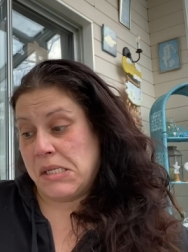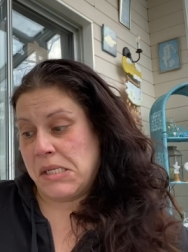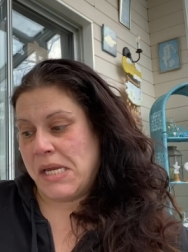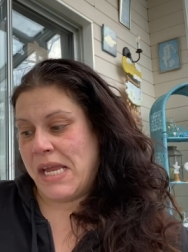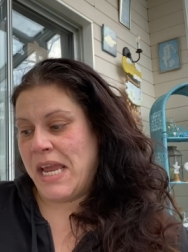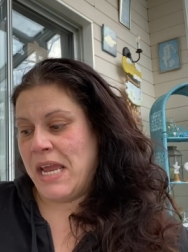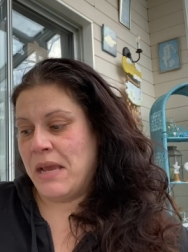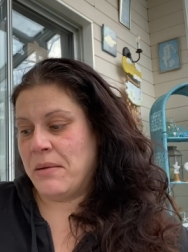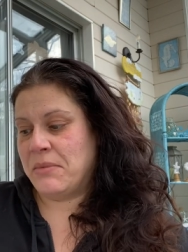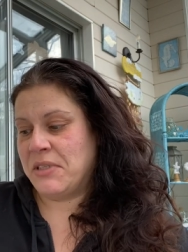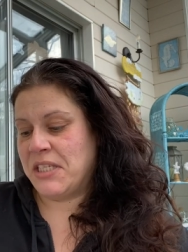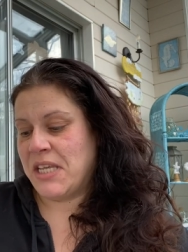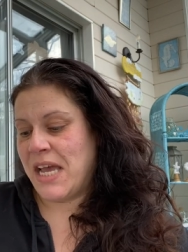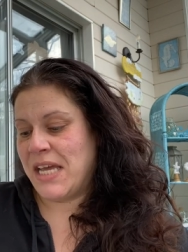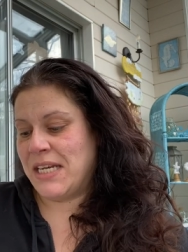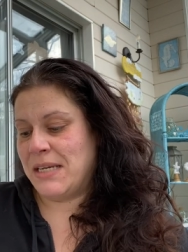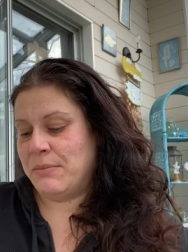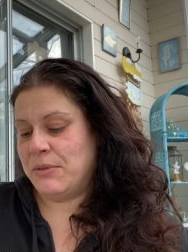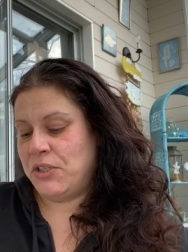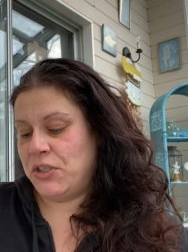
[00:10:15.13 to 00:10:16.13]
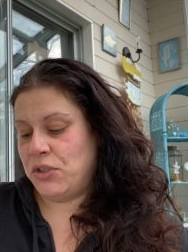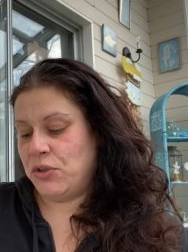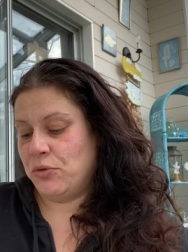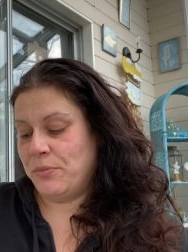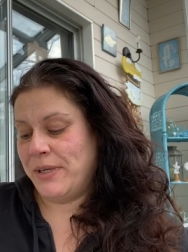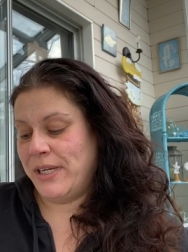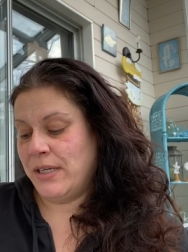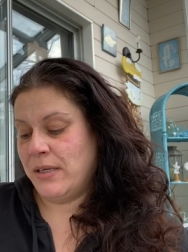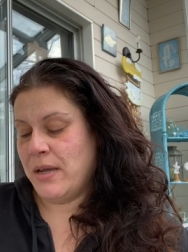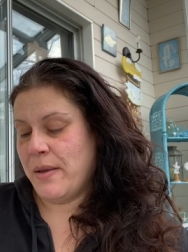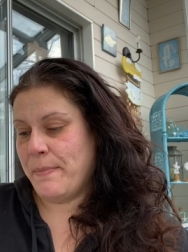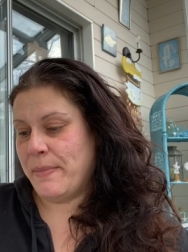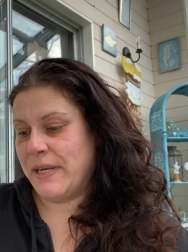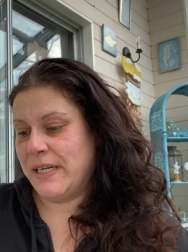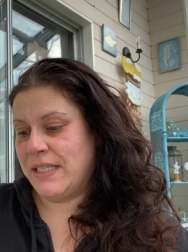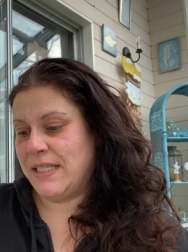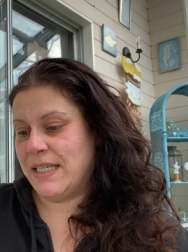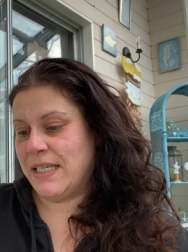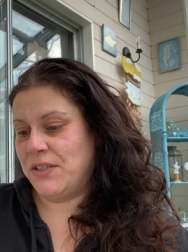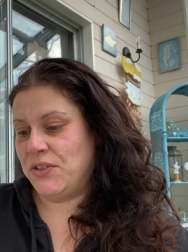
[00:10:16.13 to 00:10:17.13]
Amazon, I'm assuming, but
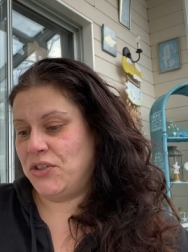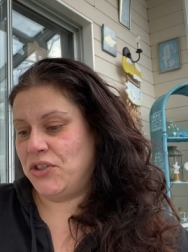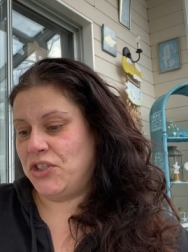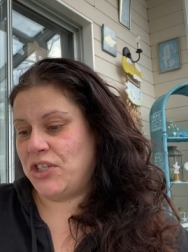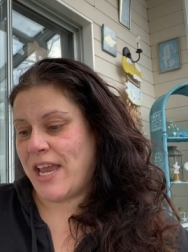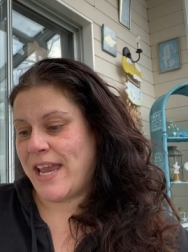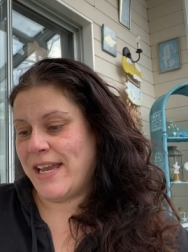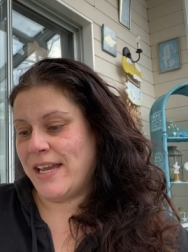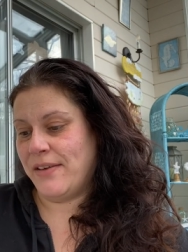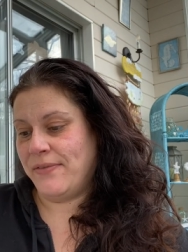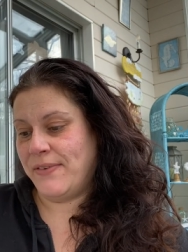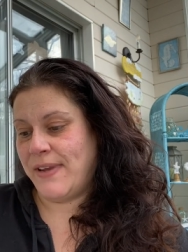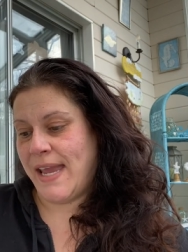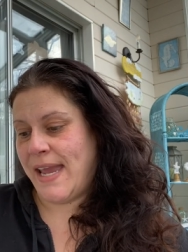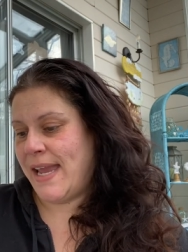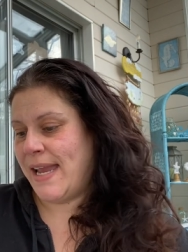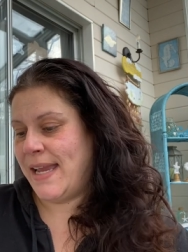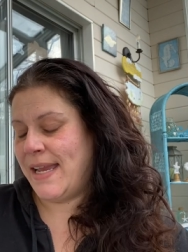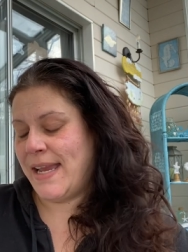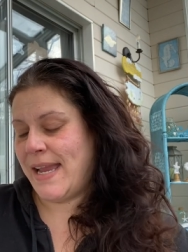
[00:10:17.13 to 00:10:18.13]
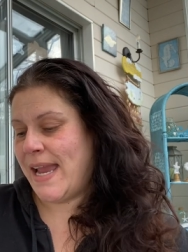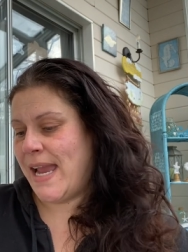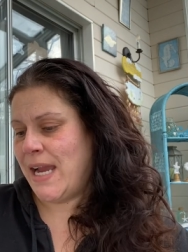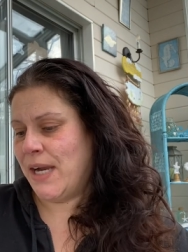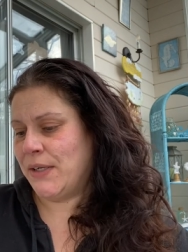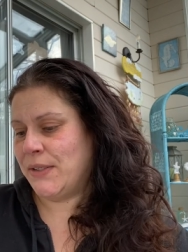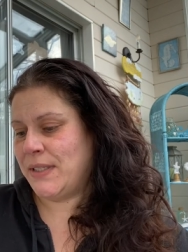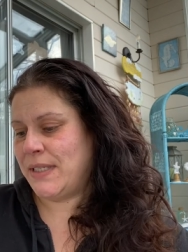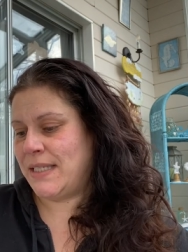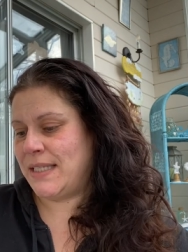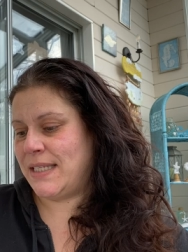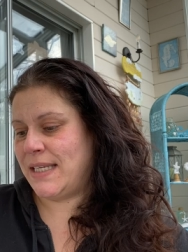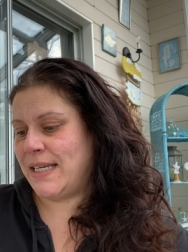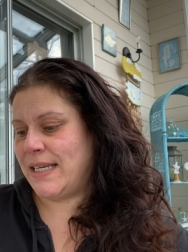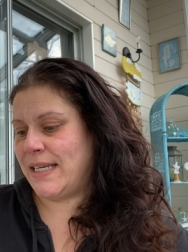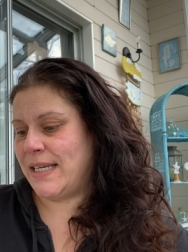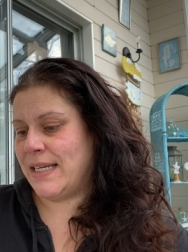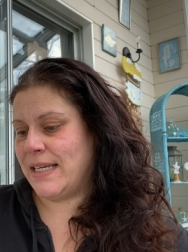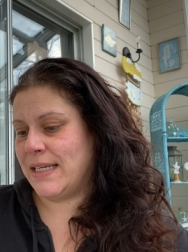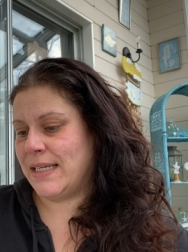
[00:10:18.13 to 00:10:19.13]
it says JFK Air
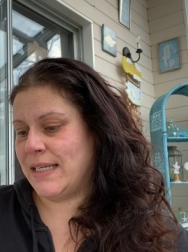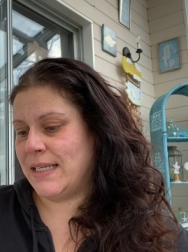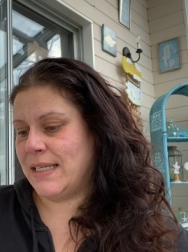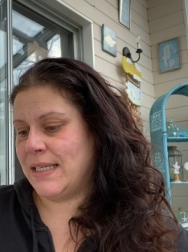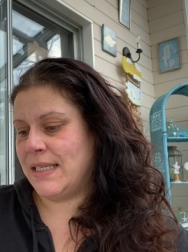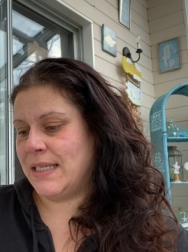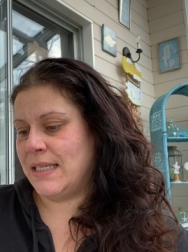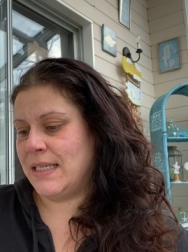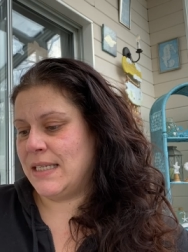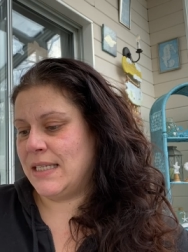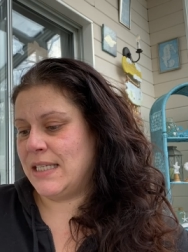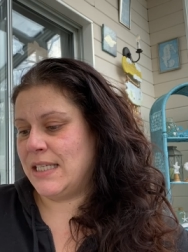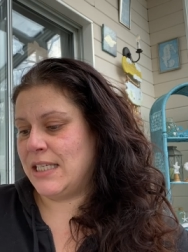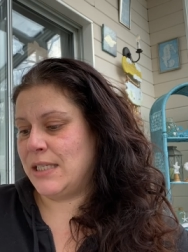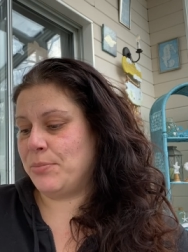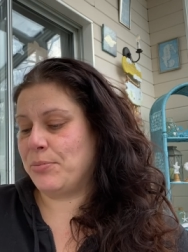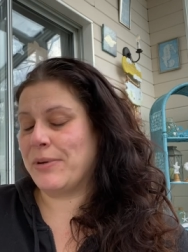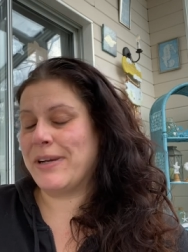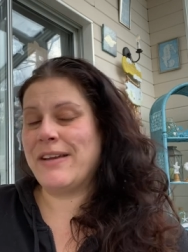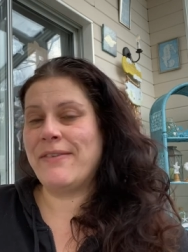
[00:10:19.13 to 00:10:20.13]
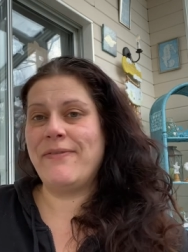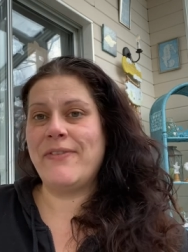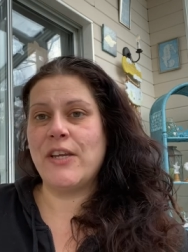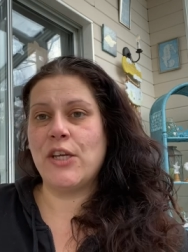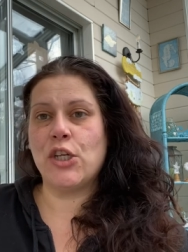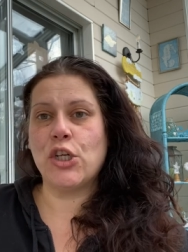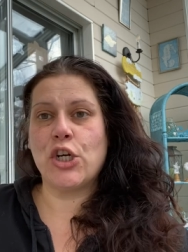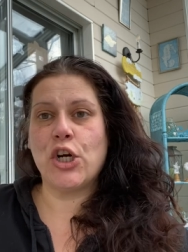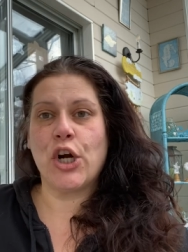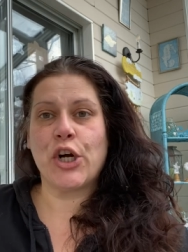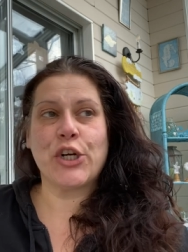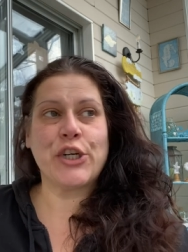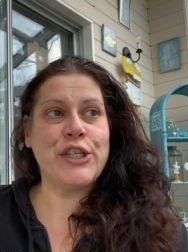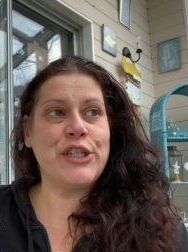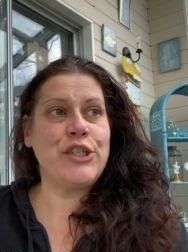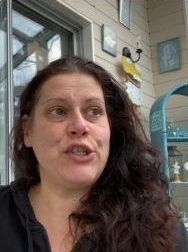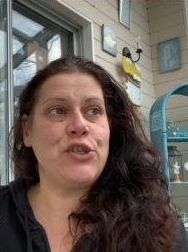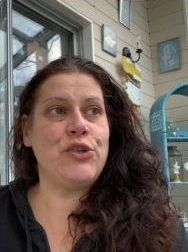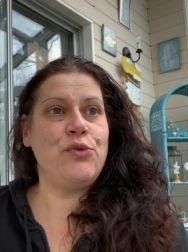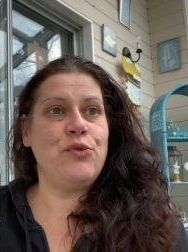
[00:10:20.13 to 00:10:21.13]
City. Springfield
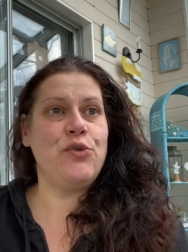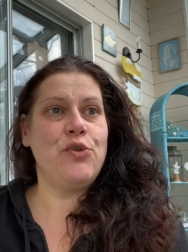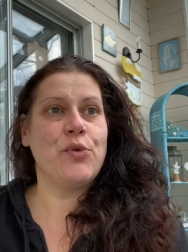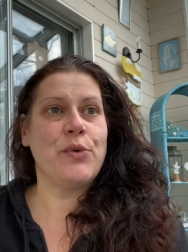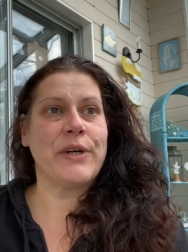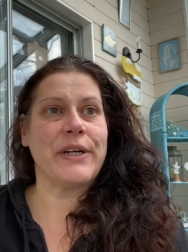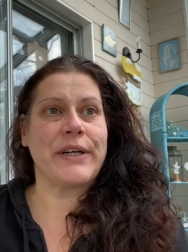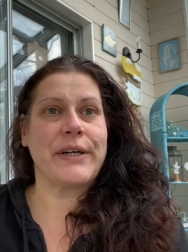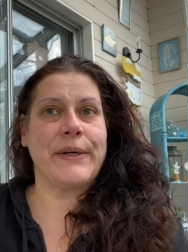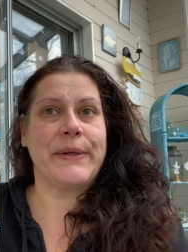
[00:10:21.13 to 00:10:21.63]
Gardens, New York.